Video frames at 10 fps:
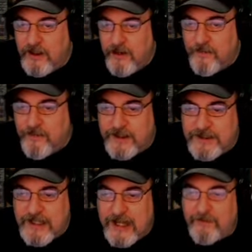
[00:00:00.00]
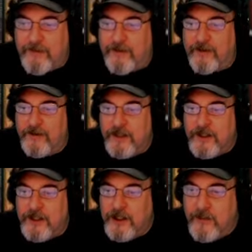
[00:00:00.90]
For example,
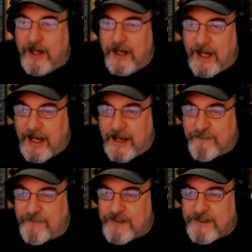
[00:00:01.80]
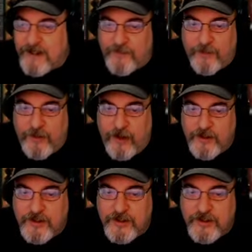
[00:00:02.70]
you might opt for several
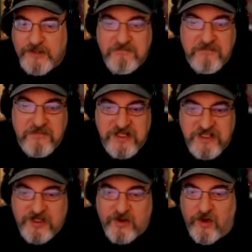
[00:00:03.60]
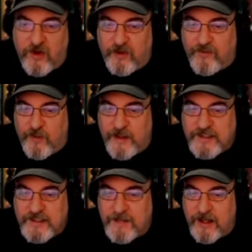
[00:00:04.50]
potions, a scroll of one
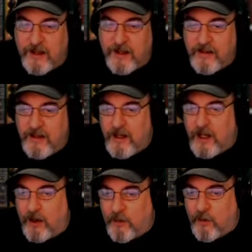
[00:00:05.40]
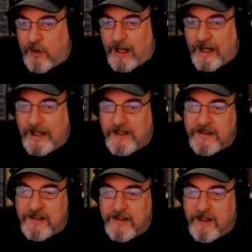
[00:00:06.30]
spell, a
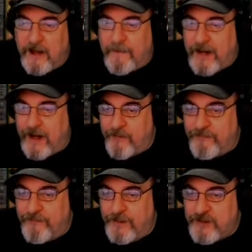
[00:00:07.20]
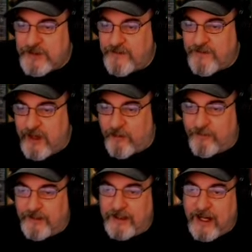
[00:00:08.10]
wand, a pair of boots of
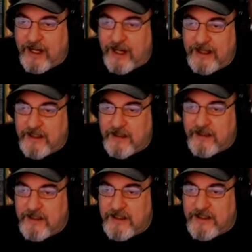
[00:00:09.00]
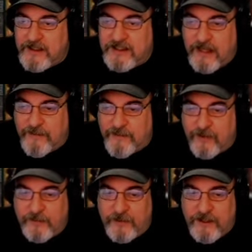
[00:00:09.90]
elven kind,
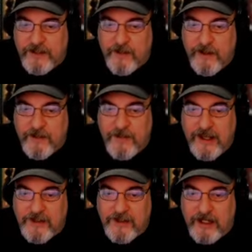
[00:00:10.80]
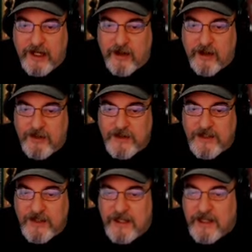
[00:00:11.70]
several +1 magic
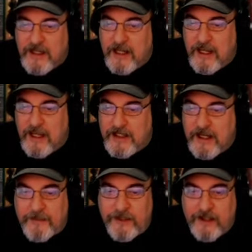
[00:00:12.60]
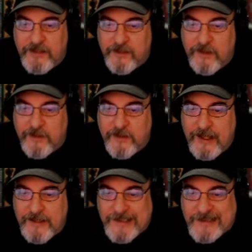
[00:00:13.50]
arrows, and a +1
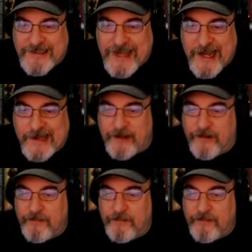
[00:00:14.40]
magic dagger.